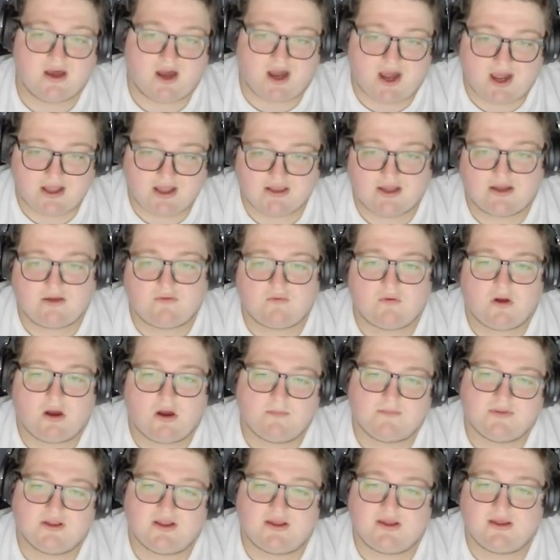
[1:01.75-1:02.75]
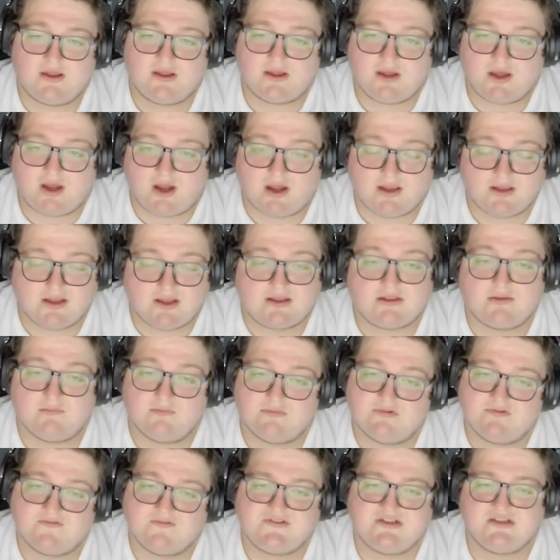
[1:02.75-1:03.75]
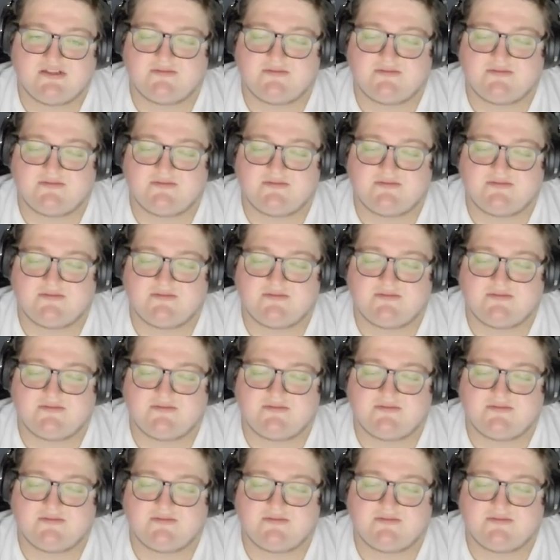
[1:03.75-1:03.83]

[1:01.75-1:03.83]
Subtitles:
I like Rob Blake. I like the moves he's